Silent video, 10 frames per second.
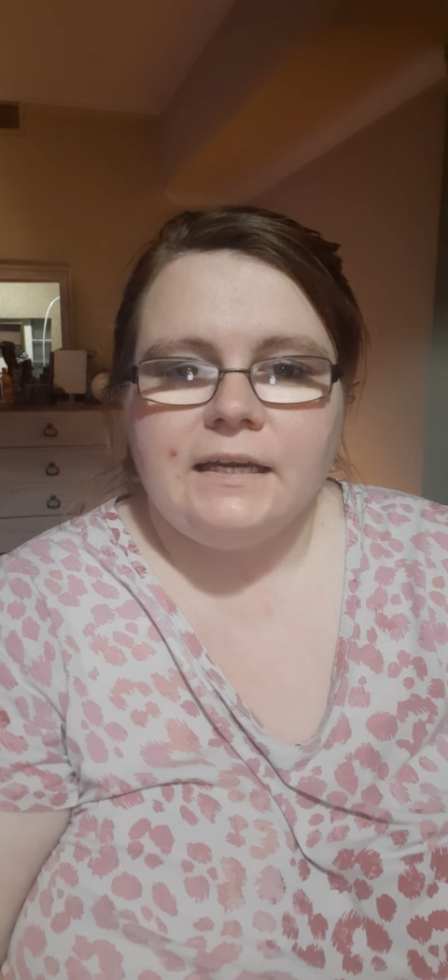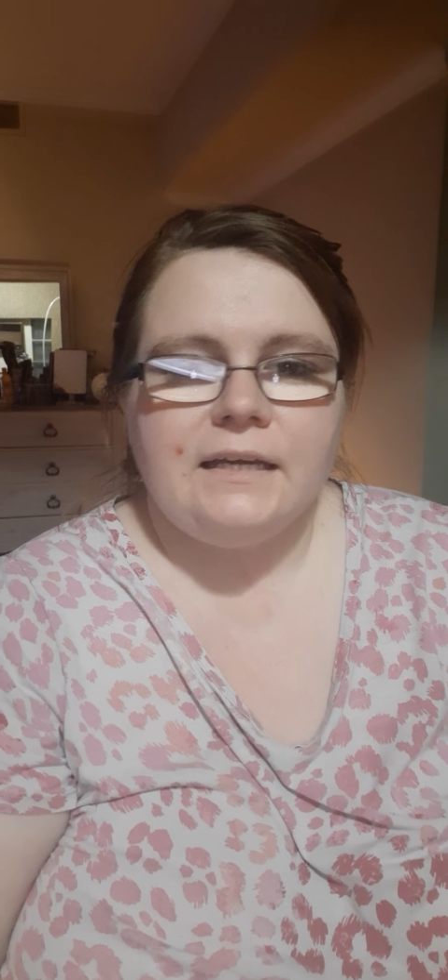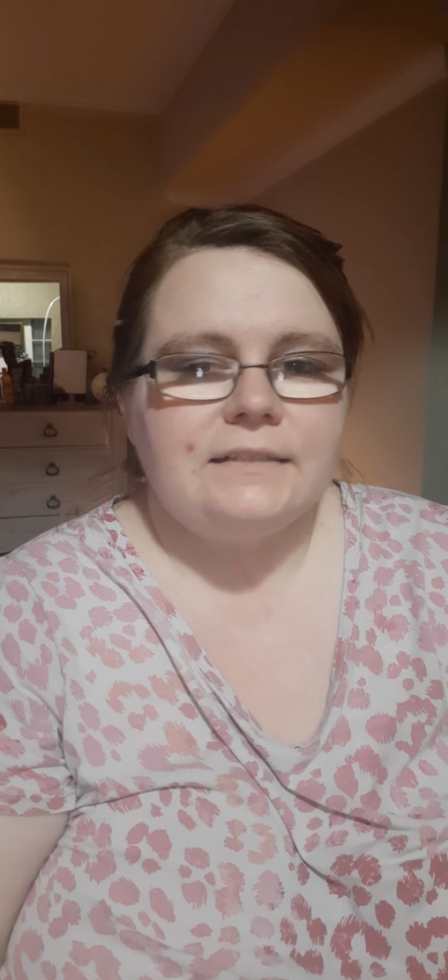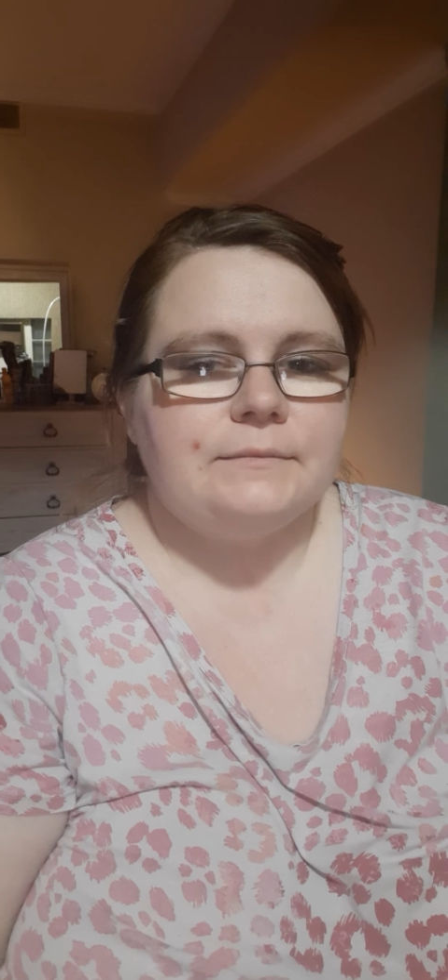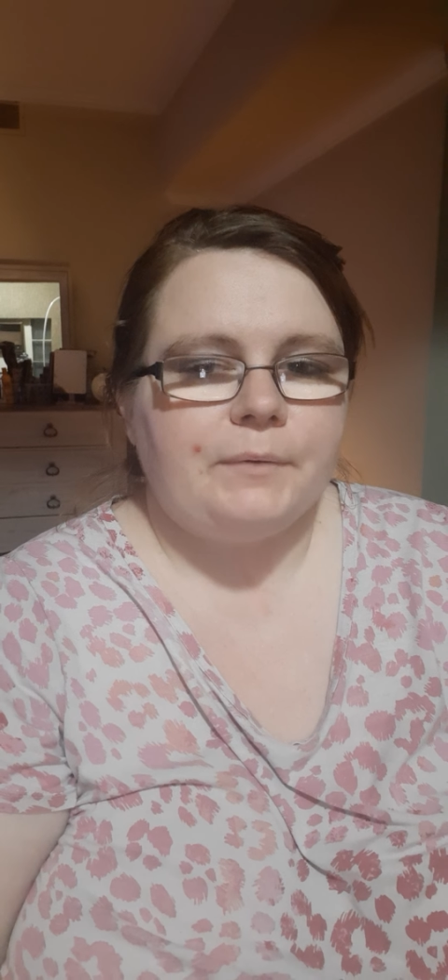
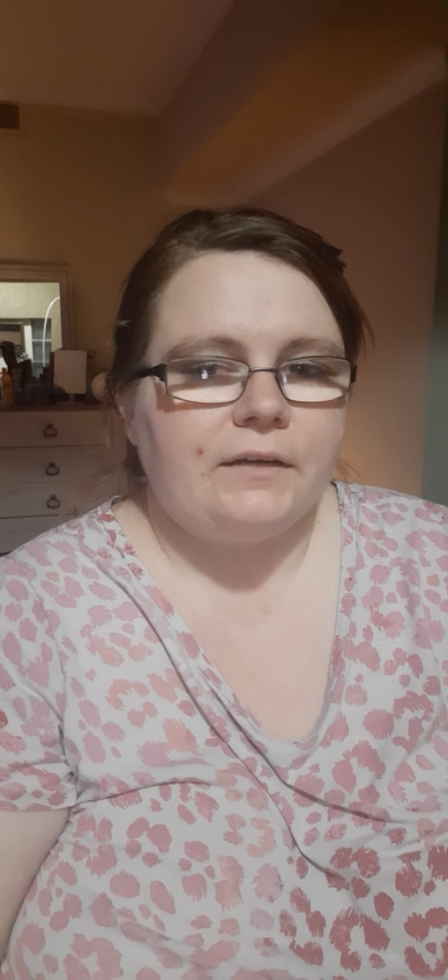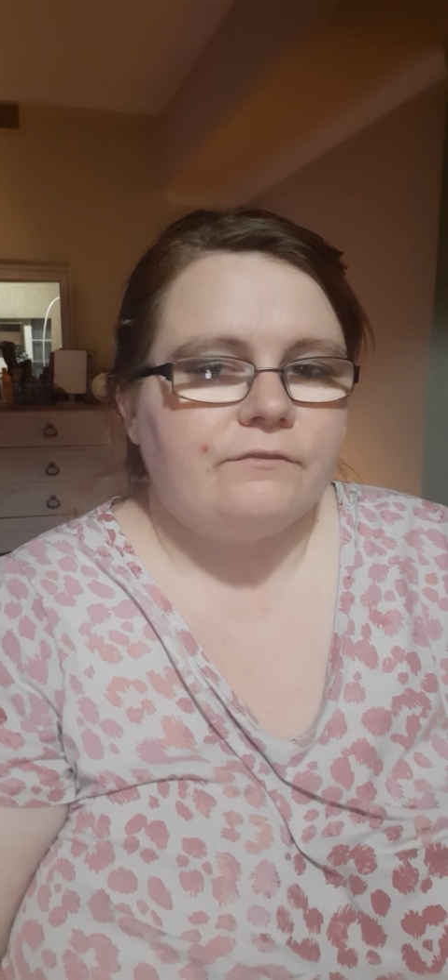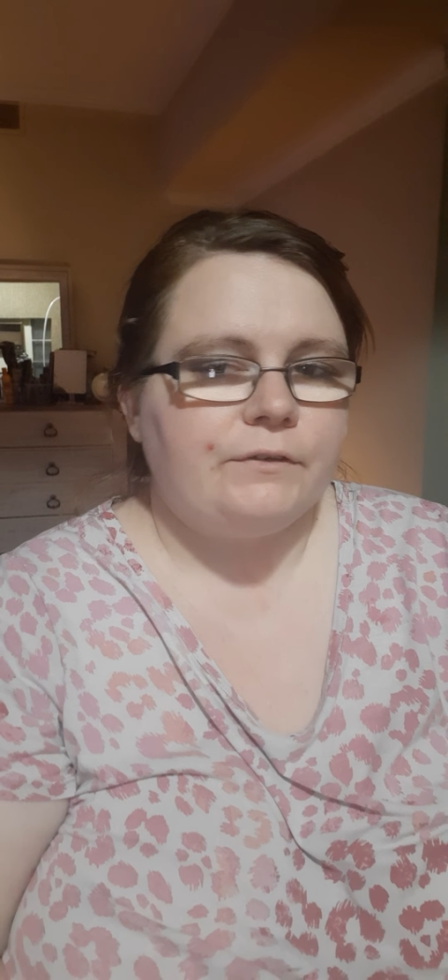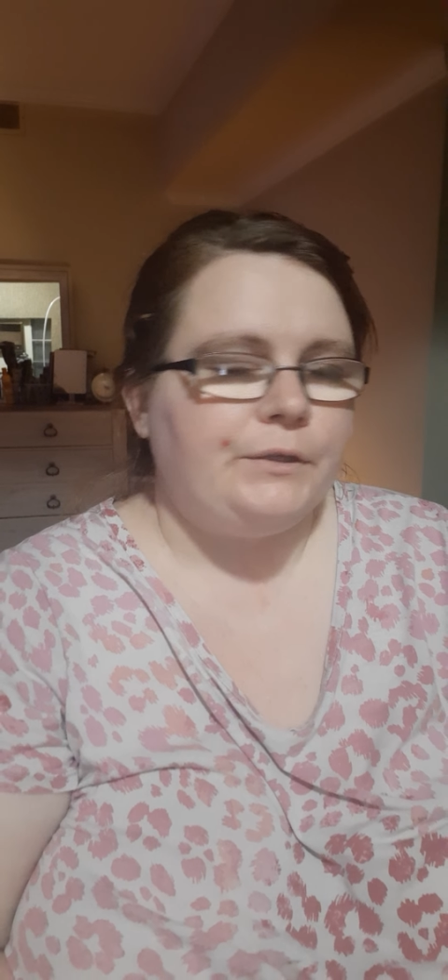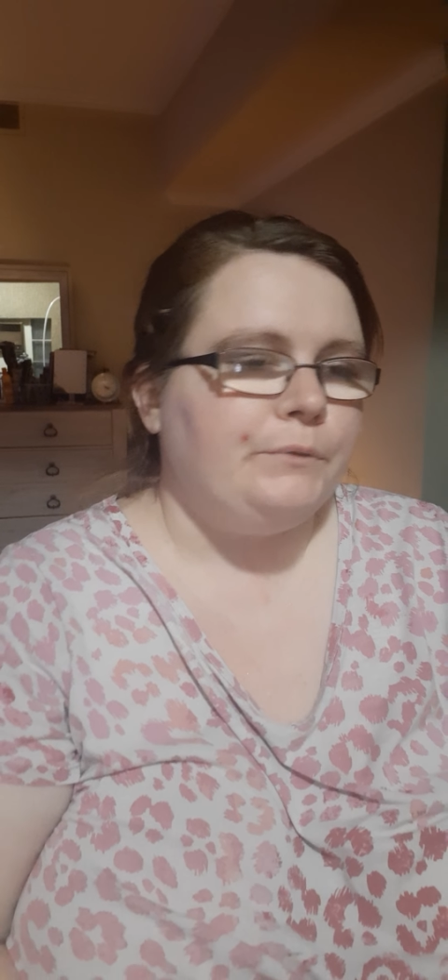
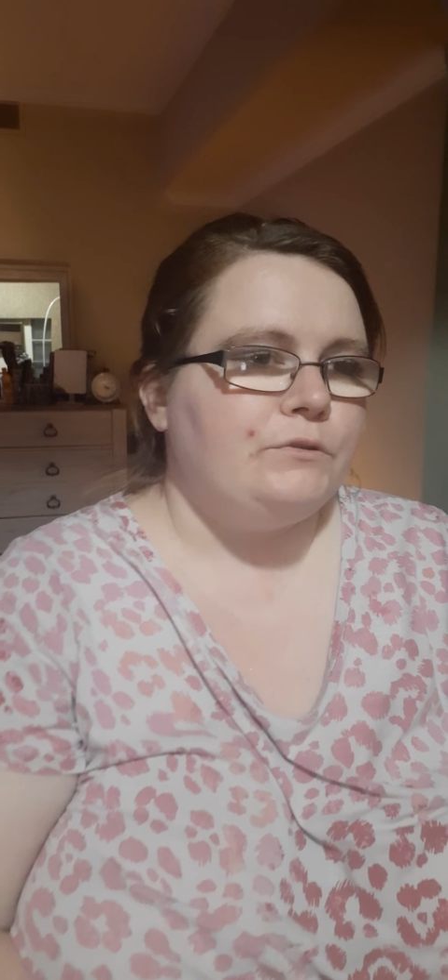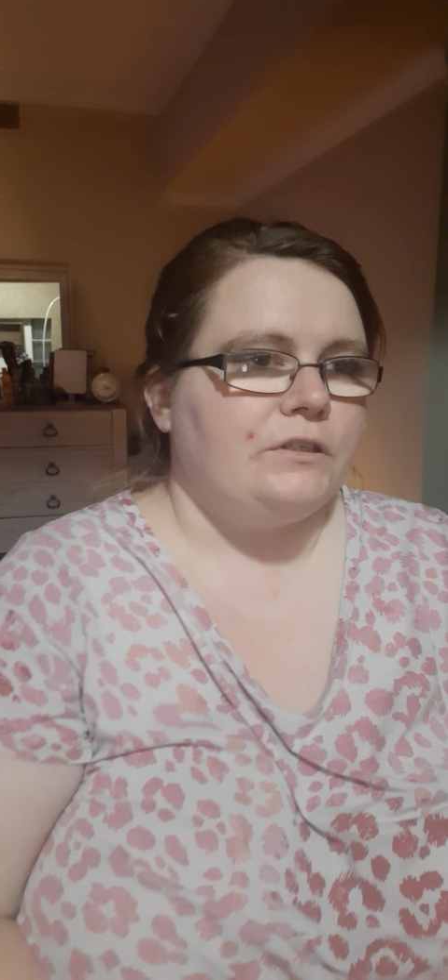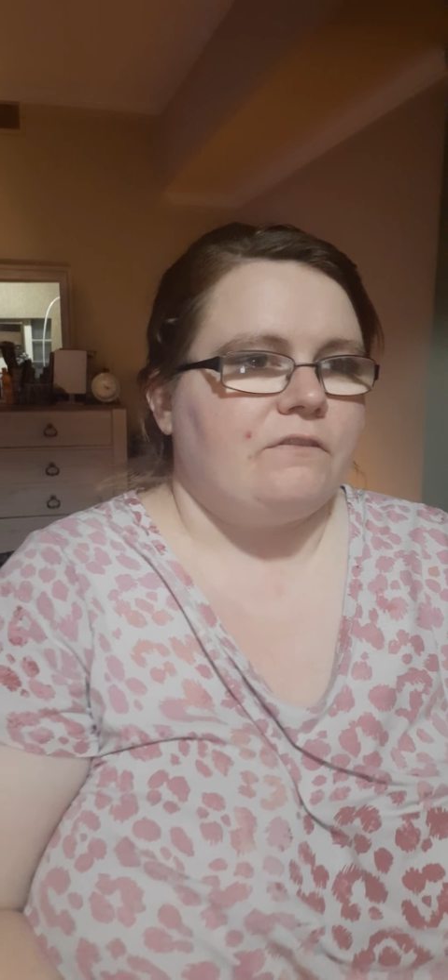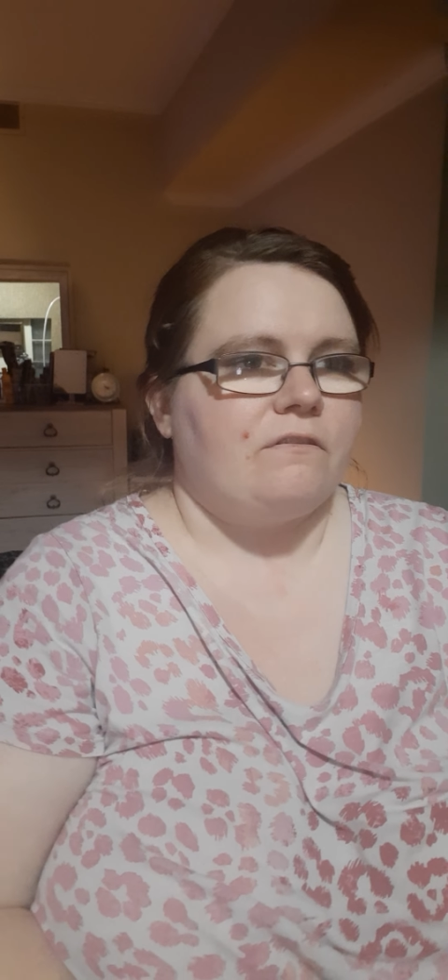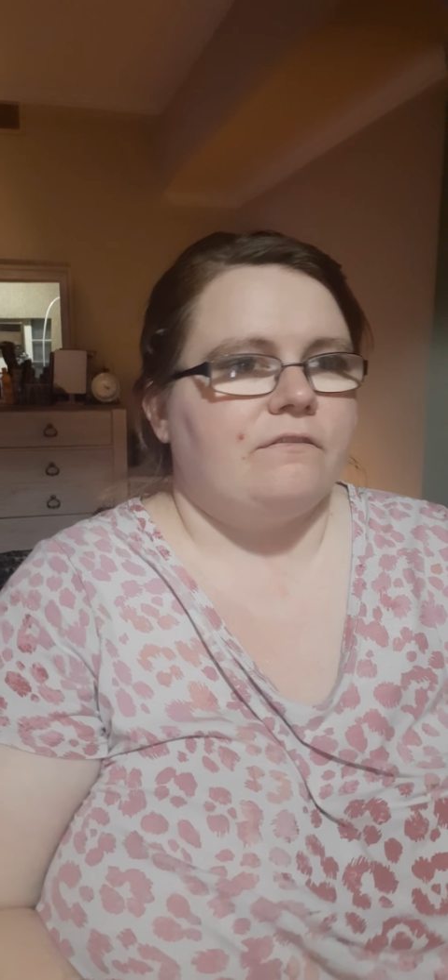expect for you to